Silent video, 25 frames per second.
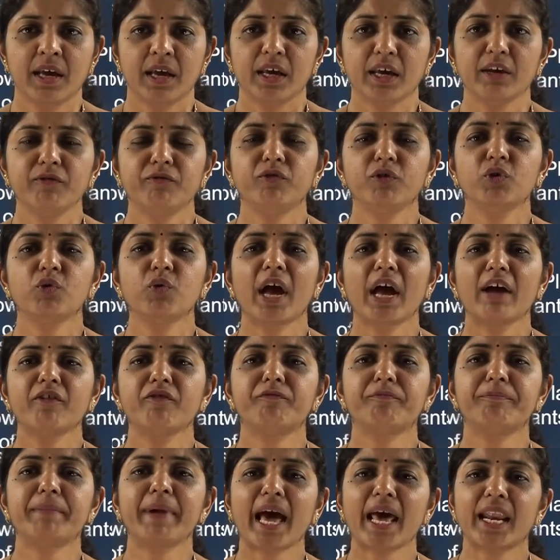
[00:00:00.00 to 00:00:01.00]
If you
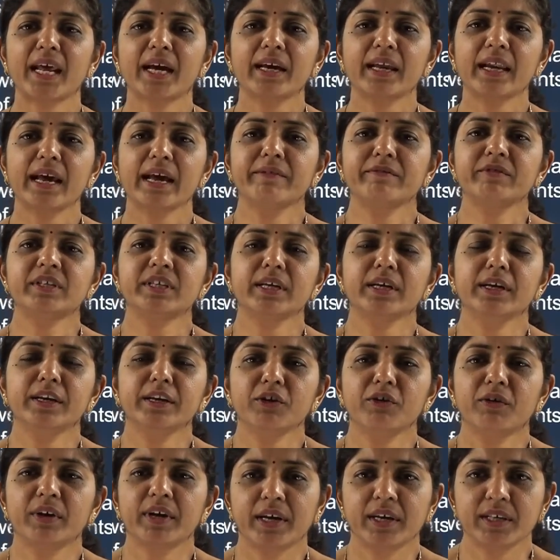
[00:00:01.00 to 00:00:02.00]
have paragraphs
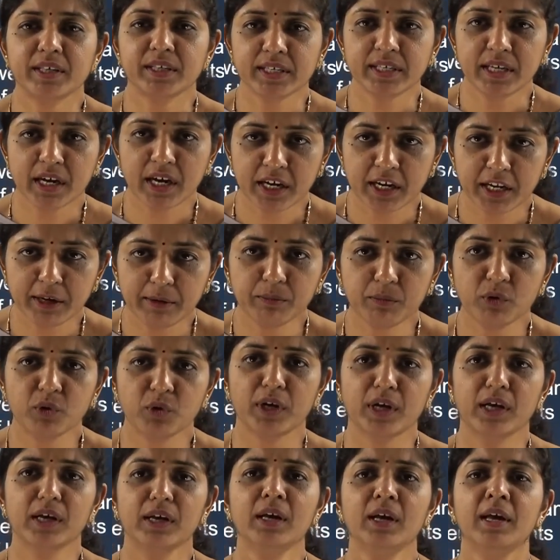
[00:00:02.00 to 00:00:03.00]
in your NCERT
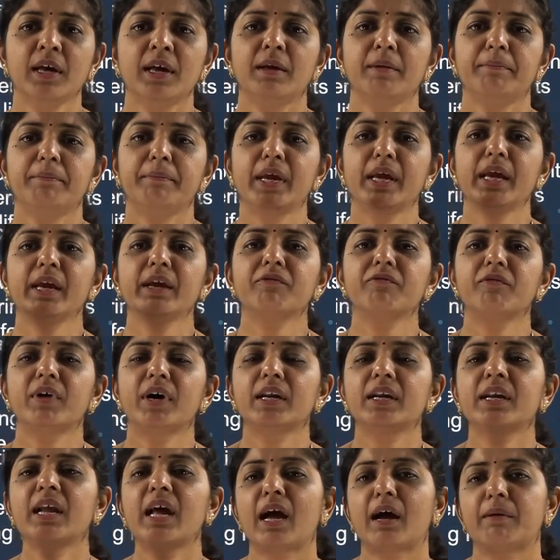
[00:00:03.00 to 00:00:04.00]
book na, make
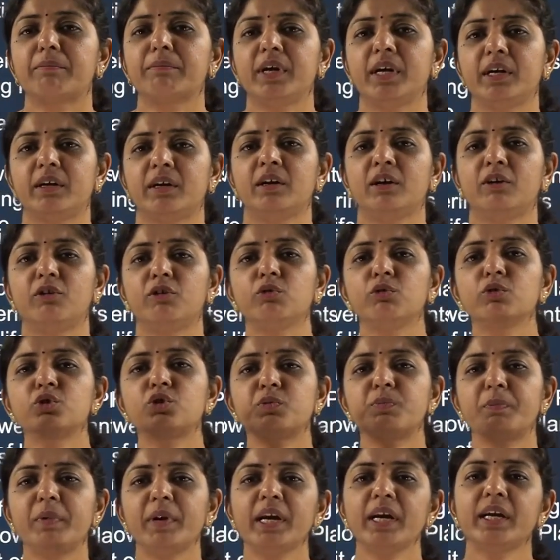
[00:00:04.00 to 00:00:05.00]
one habit to
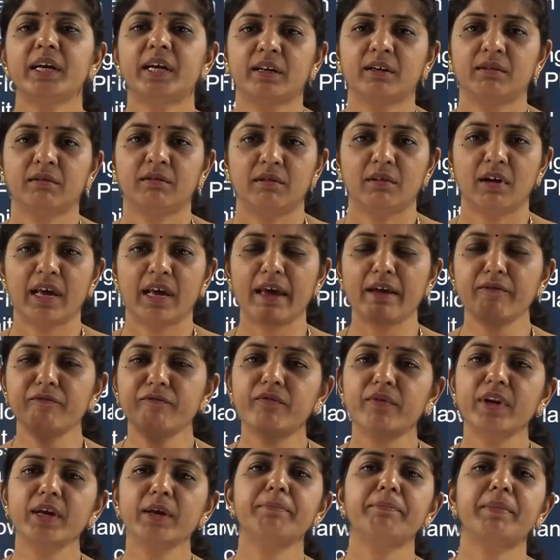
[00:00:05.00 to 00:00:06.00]
split
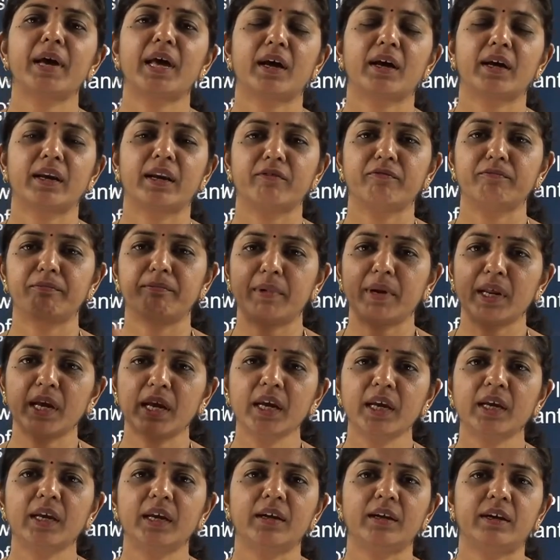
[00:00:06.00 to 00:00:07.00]
every paragraph,
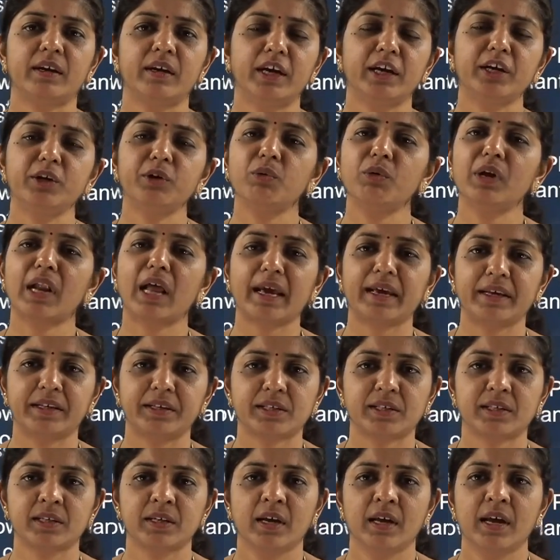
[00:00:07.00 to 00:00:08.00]
break it into
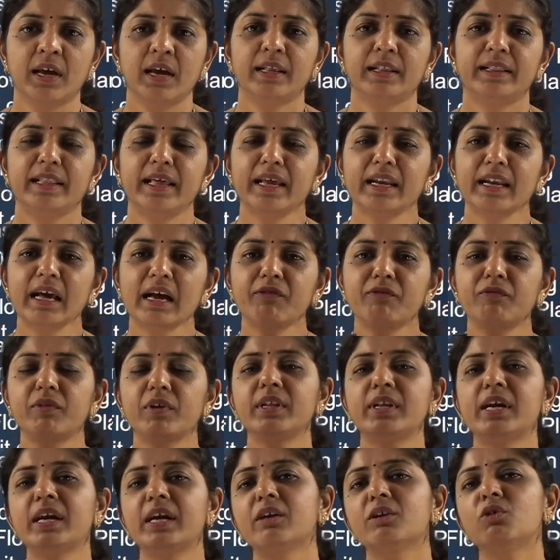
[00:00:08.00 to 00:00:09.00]
lines. Then
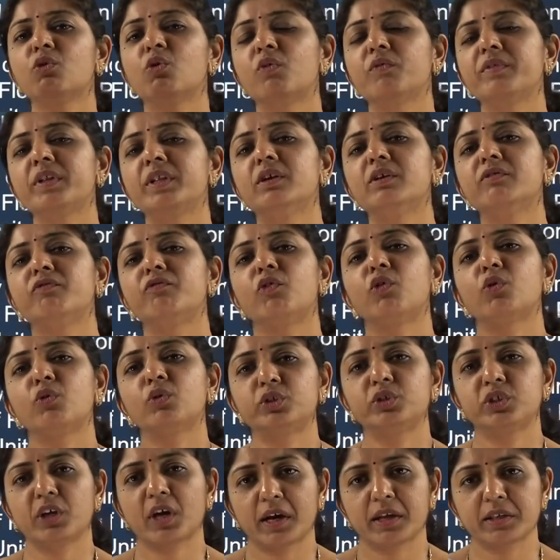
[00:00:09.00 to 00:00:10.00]
after that go with the
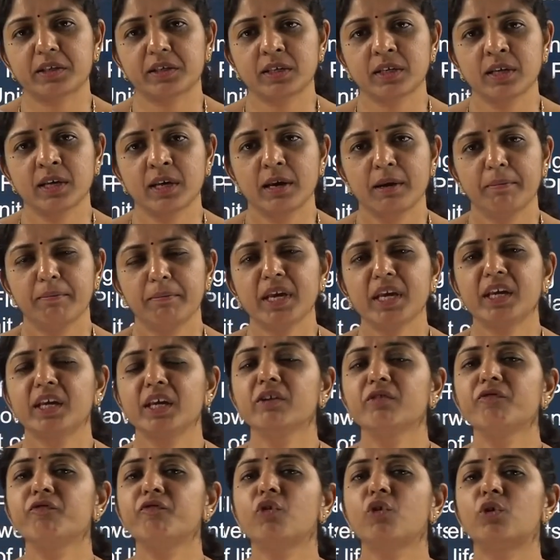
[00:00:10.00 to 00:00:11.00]
flow charts.
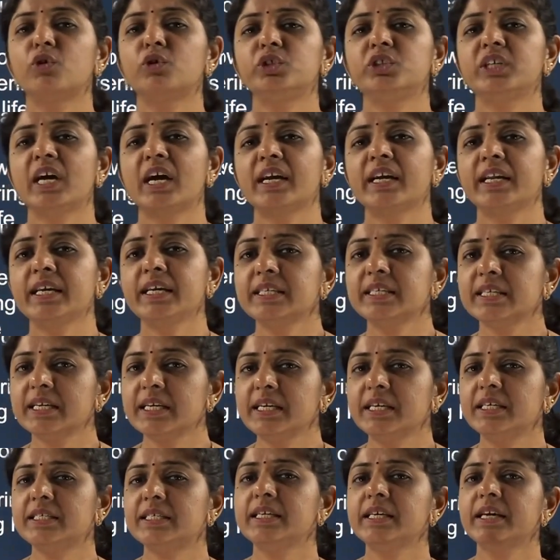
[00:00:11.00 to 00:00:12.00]
Making flow chart is
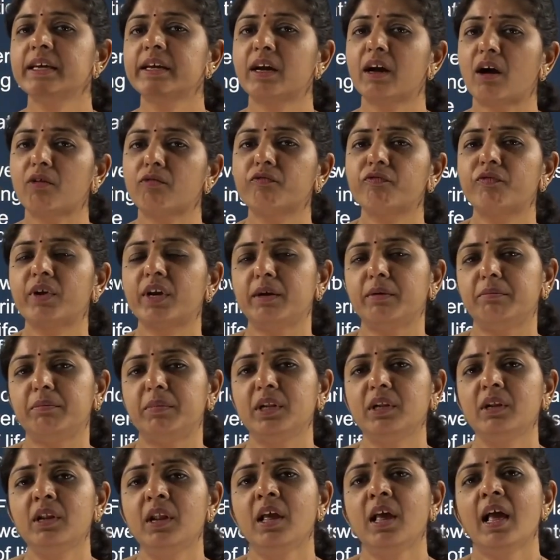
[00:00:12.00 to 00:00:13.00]
easy,
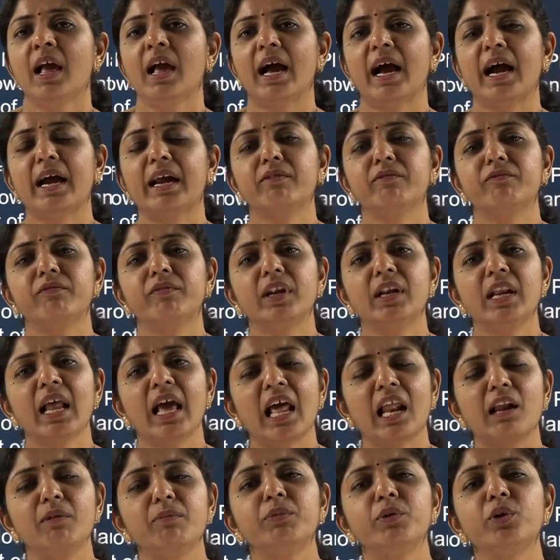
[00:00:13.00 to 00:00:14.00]
comfortable, and will
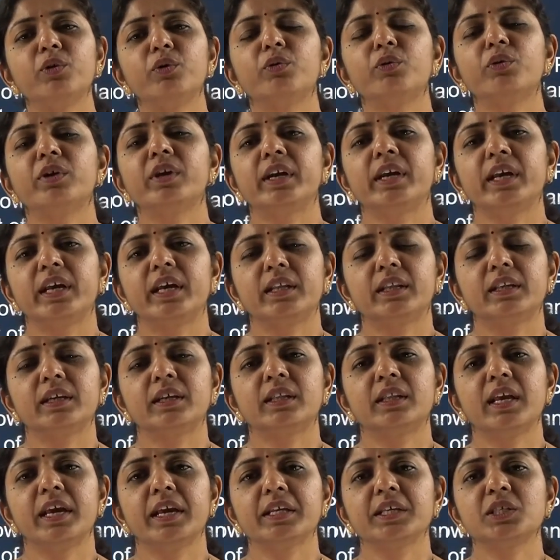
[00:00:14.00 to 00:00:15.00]
help you to retain the
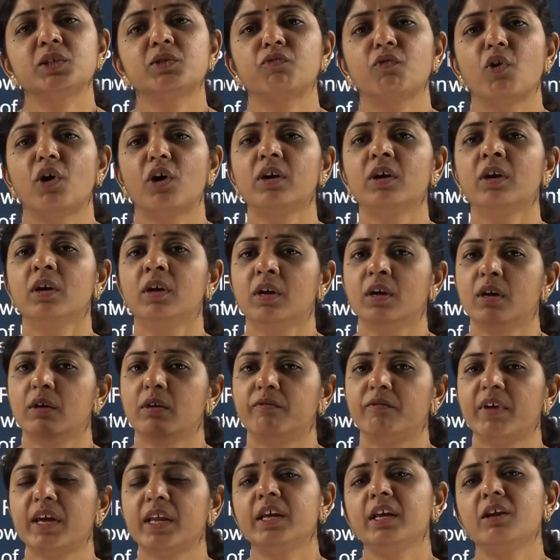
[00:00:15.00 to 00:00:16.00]
things for
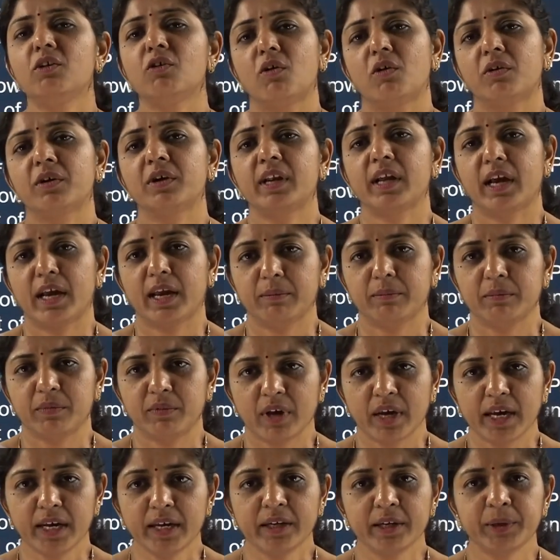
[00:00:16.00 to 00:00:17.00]
very long time,
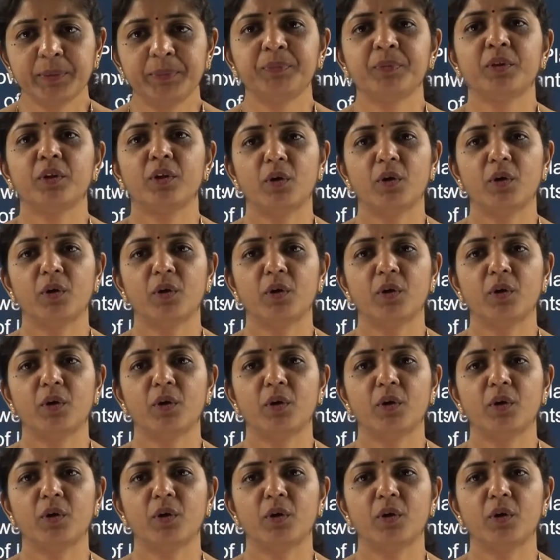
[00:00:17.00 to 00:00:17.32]
right.